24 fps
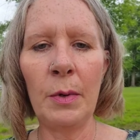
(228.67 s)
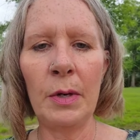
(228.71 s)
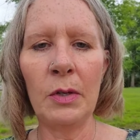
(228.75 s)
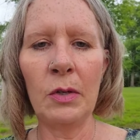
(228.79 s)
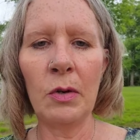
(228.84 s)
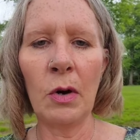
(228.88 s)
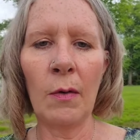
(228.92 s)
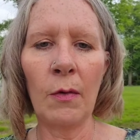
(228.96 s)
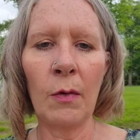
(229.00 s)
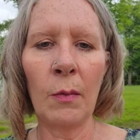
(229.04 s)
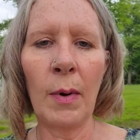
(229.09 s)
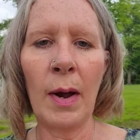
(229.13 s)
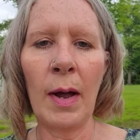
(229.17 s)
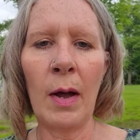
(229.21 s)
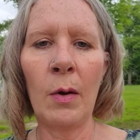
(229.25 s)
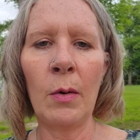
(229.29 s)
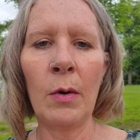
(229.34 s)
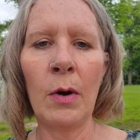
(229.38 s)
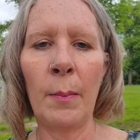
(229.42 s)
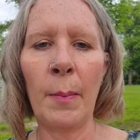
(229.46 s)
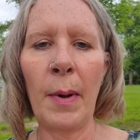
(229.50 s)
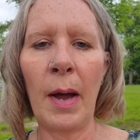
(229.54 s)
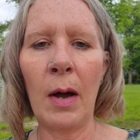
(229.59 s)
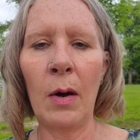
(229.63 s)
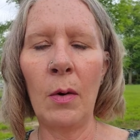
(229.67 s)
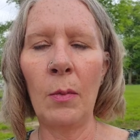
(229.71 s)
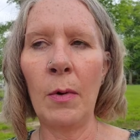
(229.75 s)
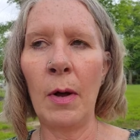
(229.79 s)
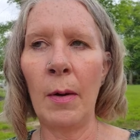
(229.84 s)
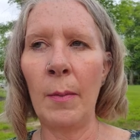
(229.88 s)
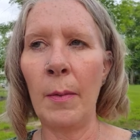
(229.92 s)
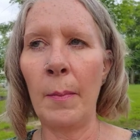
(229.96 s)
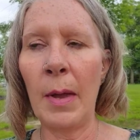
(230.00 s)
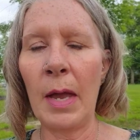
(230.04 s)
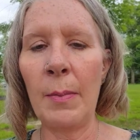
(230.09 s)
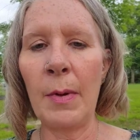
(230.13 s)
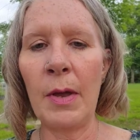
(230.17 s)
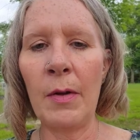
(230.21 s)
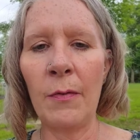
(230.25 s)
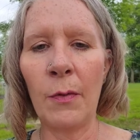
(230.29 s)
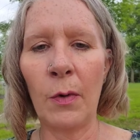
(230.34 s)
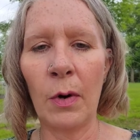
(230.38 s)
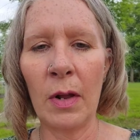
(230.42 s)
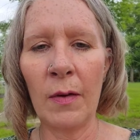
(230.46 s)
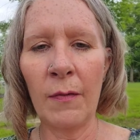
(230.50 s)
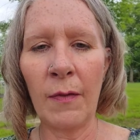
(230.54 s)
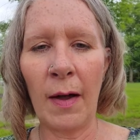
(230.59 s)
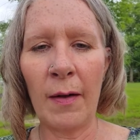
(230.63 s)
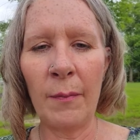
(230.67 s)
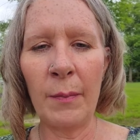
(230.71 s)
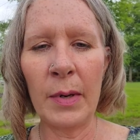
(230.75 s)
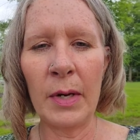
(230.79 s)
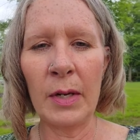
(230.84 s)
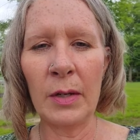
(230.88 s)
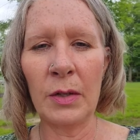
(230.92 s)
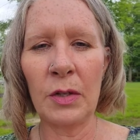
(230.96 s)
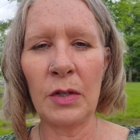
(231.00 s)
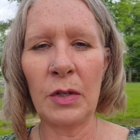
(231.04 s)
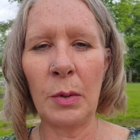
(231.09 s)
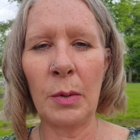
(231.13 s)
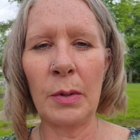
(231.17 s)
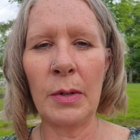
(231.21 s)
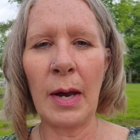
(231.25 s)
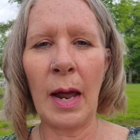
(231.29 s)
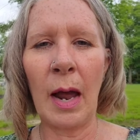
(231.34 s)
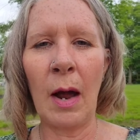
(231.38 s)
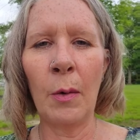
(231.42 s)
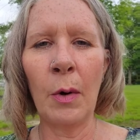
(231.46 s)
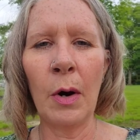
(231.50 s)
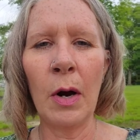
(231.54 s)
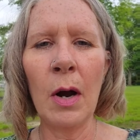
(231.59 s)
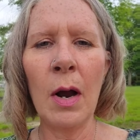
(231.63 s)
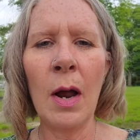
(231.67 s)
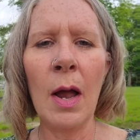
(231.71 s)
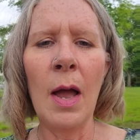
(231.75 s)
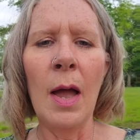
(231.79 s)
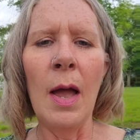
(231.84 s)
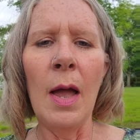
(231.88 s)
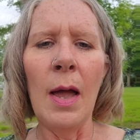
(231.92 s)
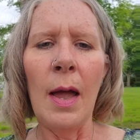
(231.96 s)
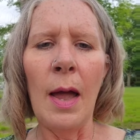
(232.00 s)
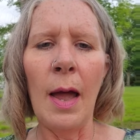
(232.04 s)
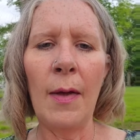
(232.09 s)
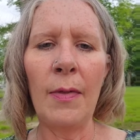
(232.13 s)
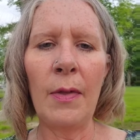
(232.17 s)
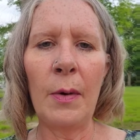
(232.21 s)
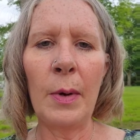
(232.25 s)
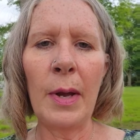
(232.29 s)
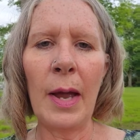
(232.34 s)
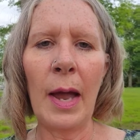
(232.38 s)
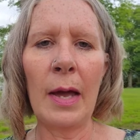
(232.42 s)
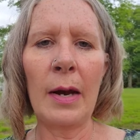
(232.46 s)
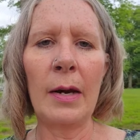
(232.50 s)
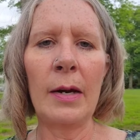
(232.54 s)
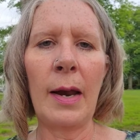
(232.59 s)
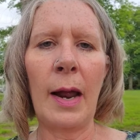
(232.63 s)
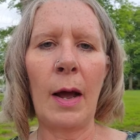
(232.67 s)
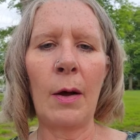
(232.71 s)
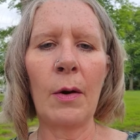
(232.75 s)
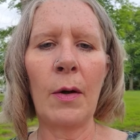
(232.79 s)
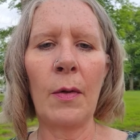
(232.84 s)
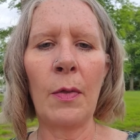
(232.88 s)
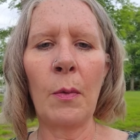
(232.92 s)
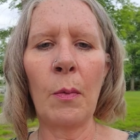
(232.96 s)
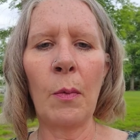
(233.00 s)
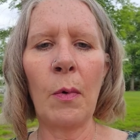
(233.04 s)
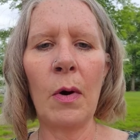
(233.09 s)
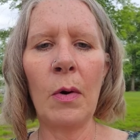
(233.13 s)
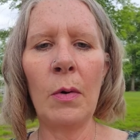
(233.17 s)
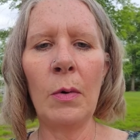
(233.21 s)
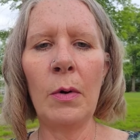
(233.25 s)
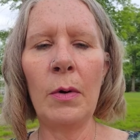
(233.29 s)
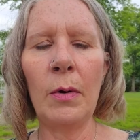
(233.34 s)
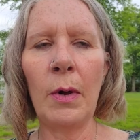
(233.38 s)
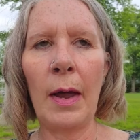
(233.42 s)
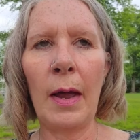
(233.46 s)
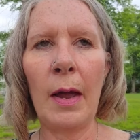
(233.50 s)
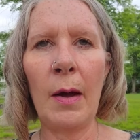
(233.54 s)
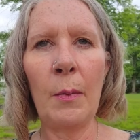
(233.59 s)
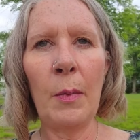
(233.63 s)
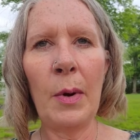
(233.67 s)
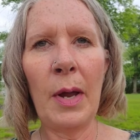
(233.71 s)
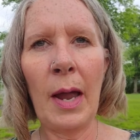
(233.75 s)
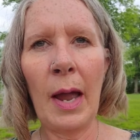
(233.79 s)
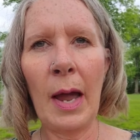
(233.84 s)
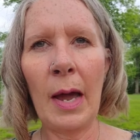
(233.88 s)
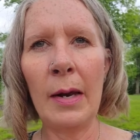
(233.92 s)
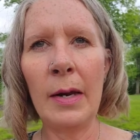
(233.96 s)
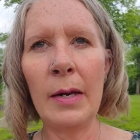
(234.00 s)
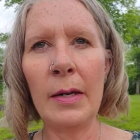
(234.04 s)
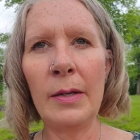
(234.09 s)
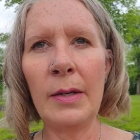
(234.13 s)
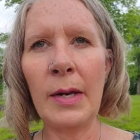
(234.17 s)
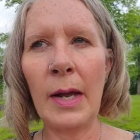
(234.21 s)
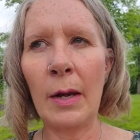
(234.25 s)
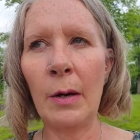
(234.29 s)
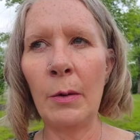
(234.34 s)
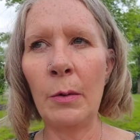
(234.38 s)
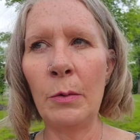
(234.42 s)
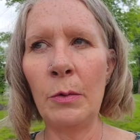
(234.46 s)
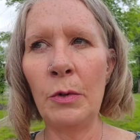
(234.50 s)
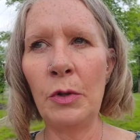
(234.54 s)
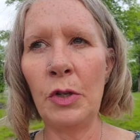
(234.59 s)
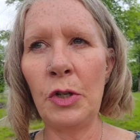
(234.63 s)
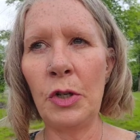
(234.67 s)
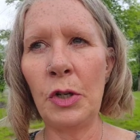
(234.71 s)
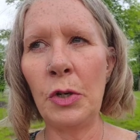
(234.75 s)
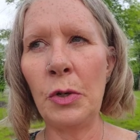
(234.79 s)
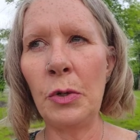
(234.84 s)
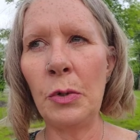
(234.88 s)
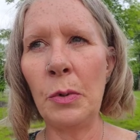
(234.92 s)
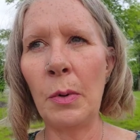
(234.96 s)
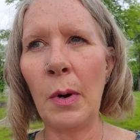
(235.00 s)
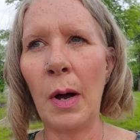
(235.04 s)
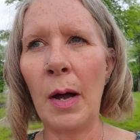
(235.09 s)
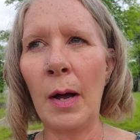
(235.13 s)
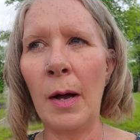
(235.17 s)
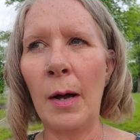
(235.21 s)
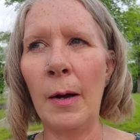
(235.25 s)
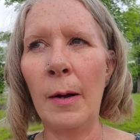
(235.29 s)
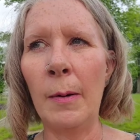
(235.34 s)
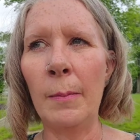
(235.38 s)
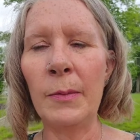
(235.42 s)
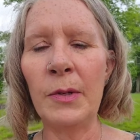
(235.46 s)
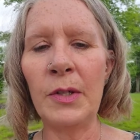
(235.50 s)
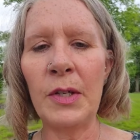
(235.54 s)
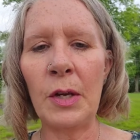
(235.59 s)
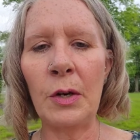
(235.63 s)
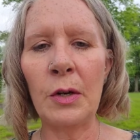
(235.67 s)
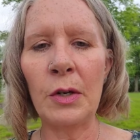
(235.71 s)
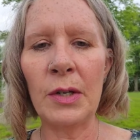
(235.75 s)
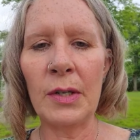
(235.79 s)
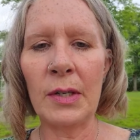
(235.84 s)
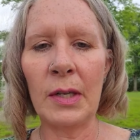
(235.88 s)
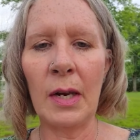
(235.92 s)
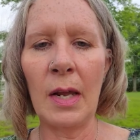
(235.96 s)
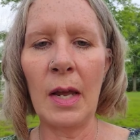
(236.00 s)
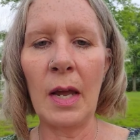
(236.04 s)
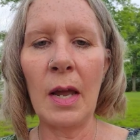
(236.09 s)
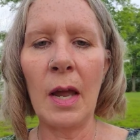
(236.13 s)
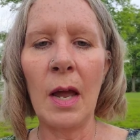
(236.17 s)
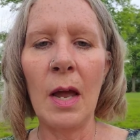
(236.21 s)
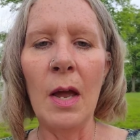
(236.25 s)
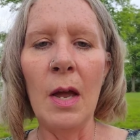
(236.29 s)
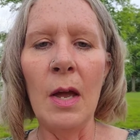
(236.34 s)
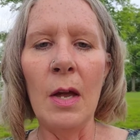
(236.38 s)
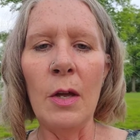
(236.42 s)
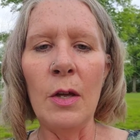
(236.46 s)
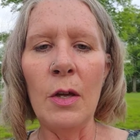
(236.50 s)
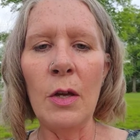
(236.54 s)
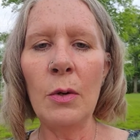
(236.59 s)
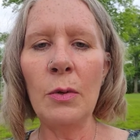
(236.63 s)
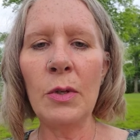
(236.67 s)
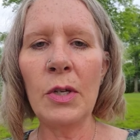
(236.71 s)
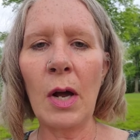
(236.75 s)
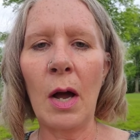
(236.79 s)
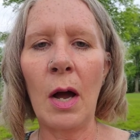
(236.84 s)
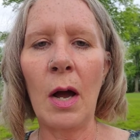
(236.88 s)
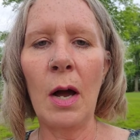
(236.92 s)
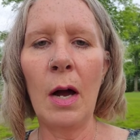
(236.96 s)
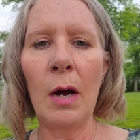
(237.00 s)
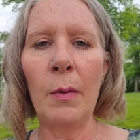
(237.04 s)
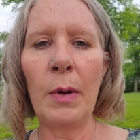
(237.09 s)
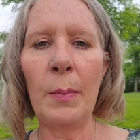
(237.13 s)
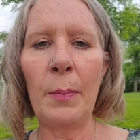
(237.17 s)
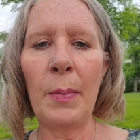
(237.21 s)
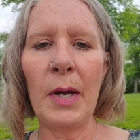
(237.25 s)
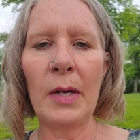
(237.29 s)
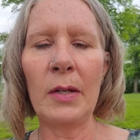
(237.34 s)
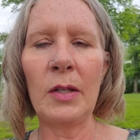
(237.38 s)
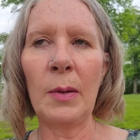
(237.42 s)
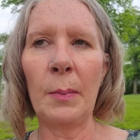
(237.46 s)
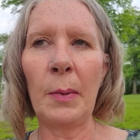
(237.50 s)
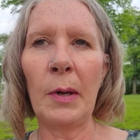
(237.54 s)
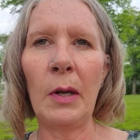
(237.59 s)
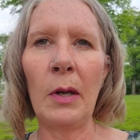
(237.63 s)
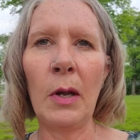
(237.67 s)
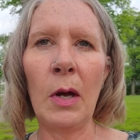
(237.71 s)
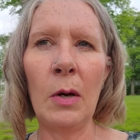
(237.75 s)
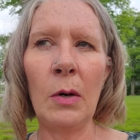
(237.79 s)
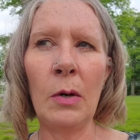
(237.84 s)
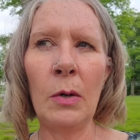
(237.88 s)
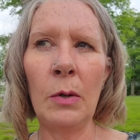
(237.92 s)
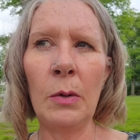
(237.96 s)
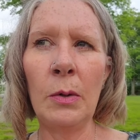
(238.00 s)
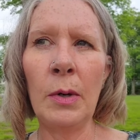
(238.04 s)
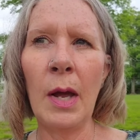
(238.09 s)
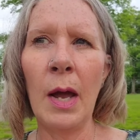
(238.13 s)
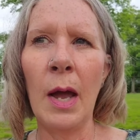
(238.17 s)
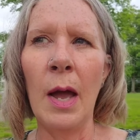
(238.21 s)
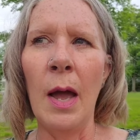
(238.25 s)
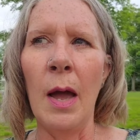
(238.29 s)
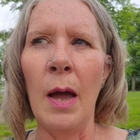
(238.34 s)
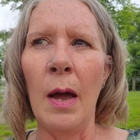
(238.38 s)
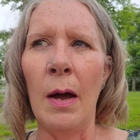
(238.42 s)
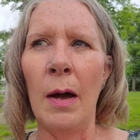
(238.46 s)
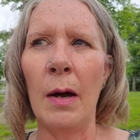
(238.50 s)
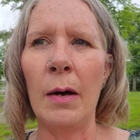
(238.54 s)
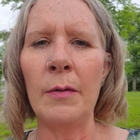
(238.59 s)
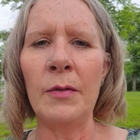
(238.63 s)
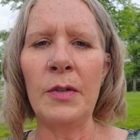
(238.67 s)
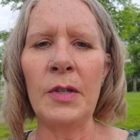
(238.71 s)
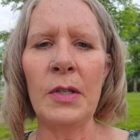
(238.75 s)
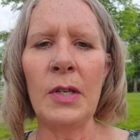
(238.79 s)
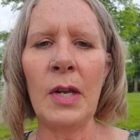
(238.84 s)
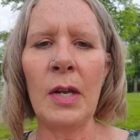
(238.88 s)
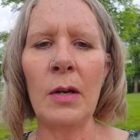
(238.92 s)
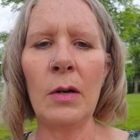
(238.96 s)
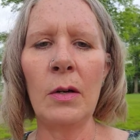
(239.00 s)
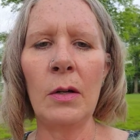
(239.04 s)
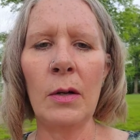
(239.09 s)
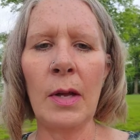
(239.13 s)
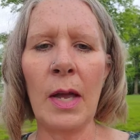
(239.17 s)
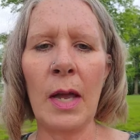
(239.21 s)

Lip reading: We drove around about maybe 45 minutes to an hour, and then we headed out on the road, and we headed down to Cedar City, Utah. We picked up a load of steel.